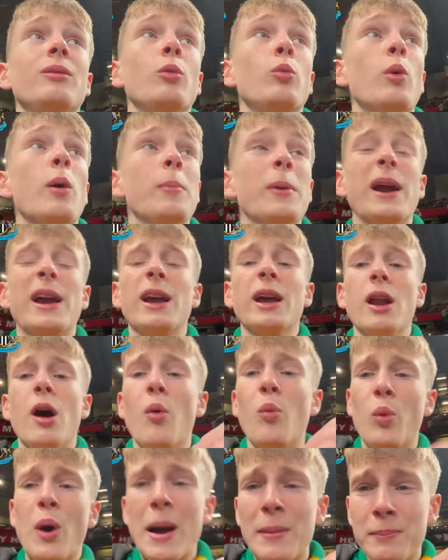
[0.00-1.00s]
We're bringing
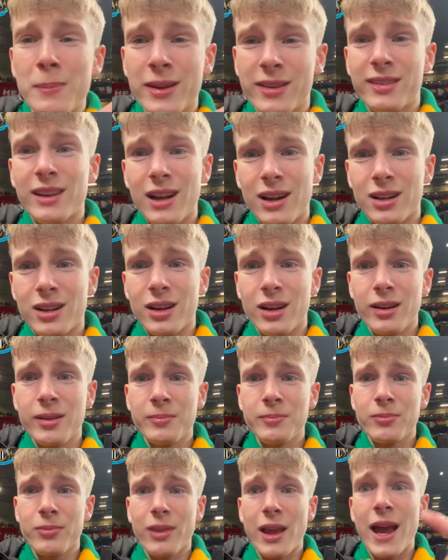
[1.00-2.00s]
on Wan-Bissaka
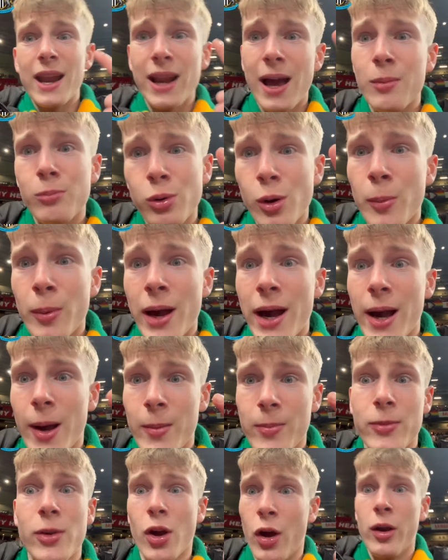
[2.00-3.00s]
and
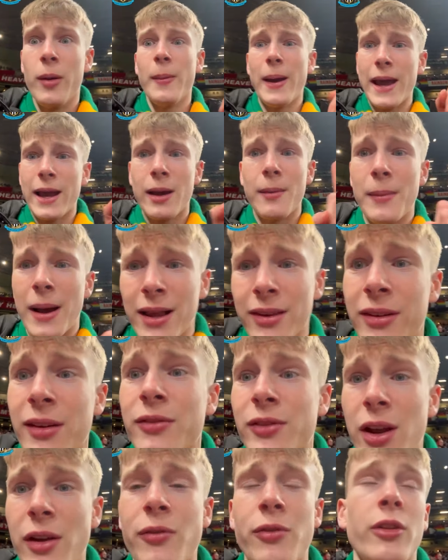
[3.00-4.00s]
Amrabat. Going to make a
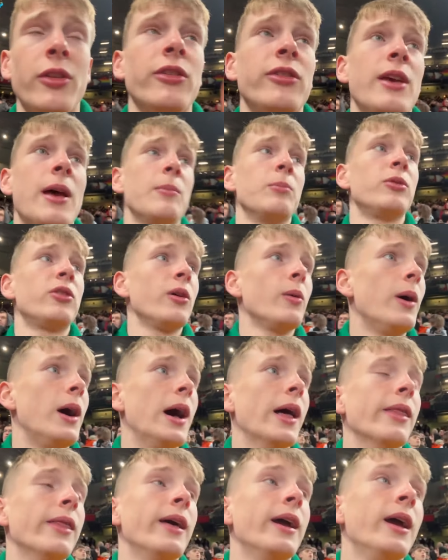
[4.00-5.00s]
massive difference, them two,
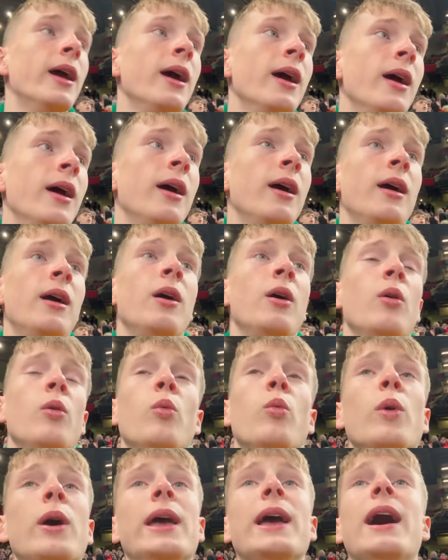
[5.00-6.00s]
aren't they?
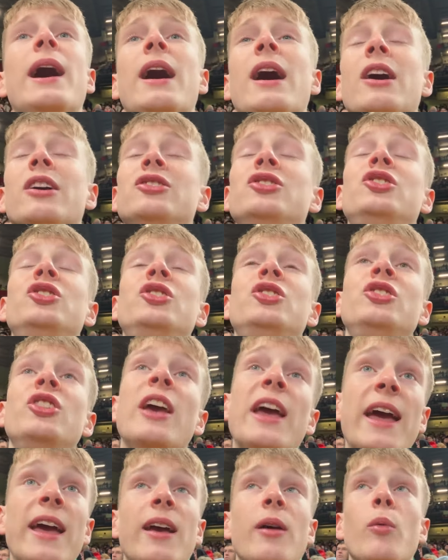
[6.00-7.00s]
We are
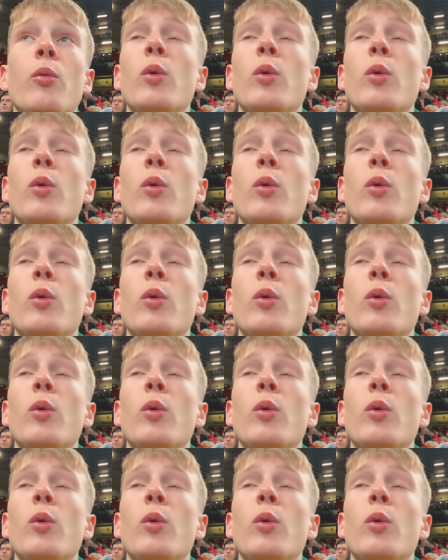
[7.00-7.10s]
shit.